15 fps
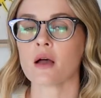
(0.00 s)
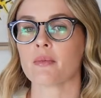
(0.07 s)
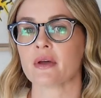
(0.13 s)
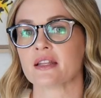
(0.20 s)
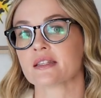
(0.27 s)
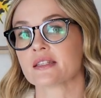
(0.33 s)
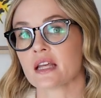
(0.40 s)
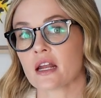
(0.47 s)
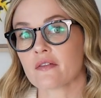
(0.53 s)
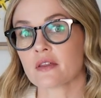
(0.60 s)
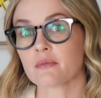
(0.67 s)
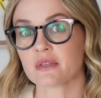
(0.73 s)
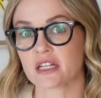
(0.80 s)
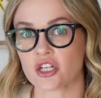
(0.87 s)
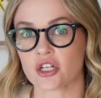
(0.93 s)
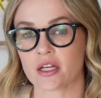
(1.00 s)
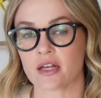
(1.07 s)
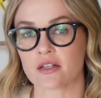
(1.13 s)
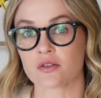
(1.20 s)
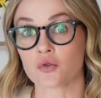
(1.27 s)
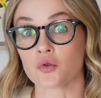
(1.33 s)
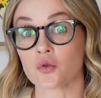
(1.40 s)
but instead of them teaching
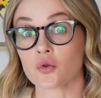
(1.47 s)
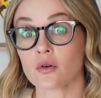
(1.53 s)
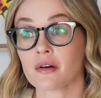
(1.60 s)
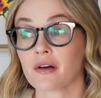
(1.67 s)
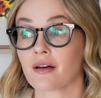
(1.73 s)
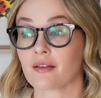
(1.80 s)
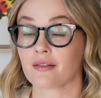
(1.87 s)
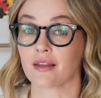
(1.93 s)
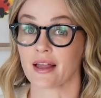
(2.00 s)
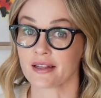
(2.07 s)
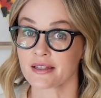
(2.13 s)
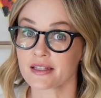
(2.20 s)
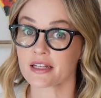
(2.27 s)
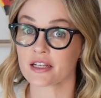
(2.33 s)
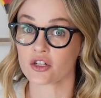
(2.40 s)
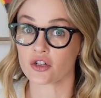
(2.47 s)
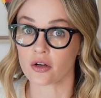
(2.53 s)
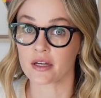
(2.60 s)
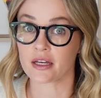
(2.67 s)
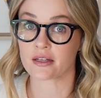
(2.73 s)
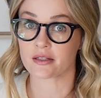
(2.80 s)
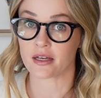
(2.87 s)
at school, let's teach
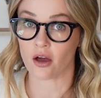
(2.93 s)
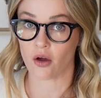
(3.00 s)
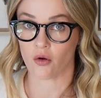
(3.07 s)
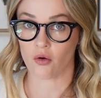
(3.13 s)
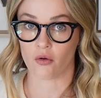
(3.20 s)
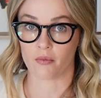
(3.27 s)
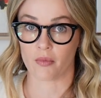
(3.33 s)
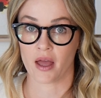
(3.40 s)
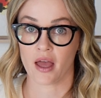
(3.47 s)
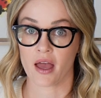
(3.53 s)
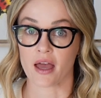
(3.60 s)
our kids at home.